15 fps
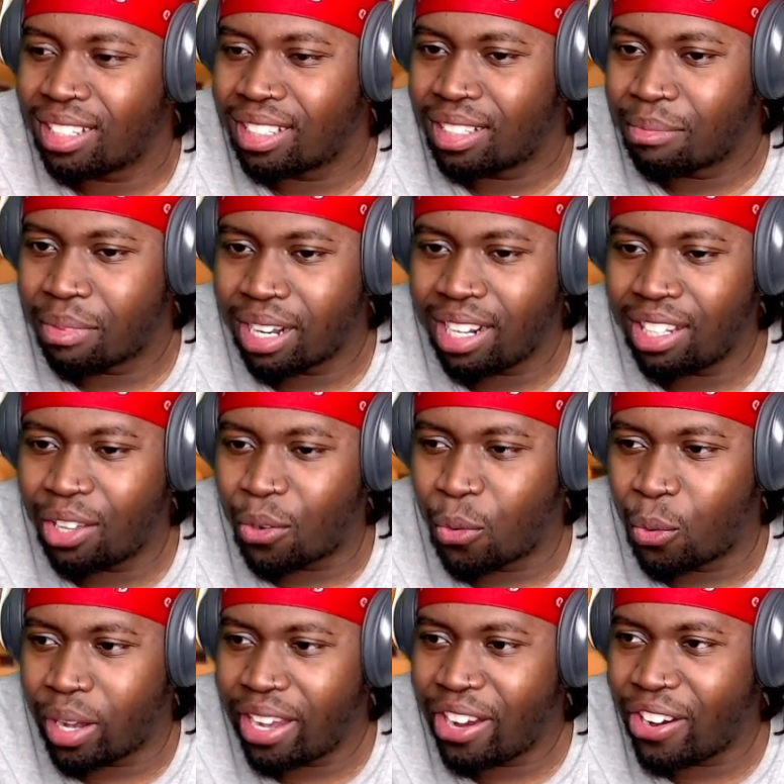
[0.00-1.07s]
Bro, they look
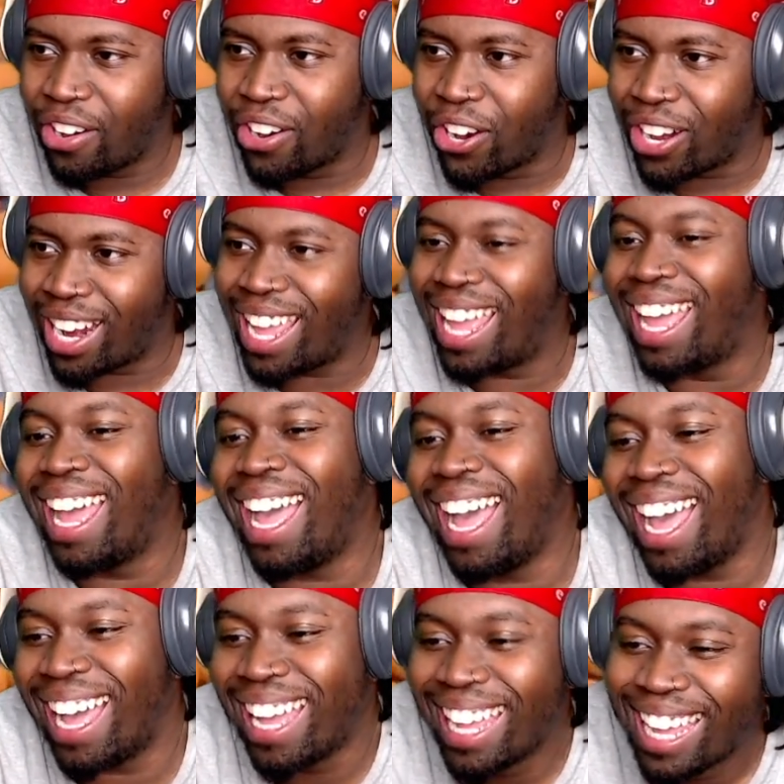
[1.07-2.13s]
weird.
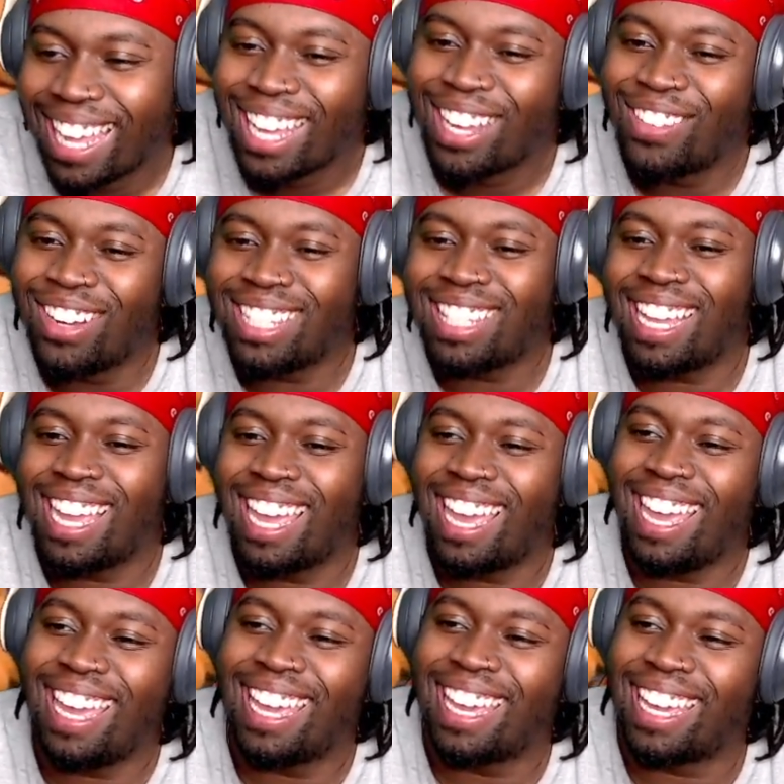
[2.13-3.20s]
What the
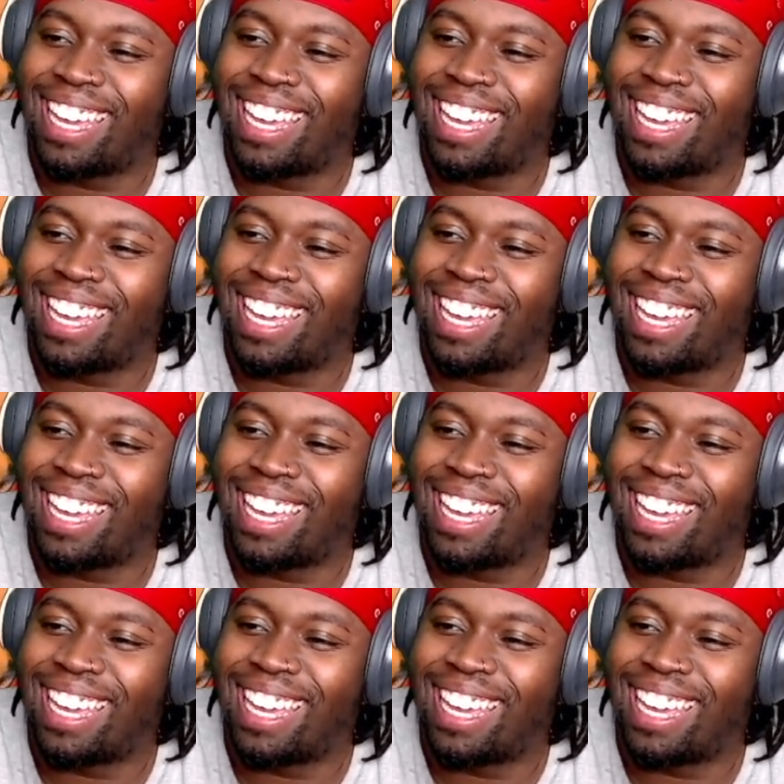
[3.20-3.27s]
heck?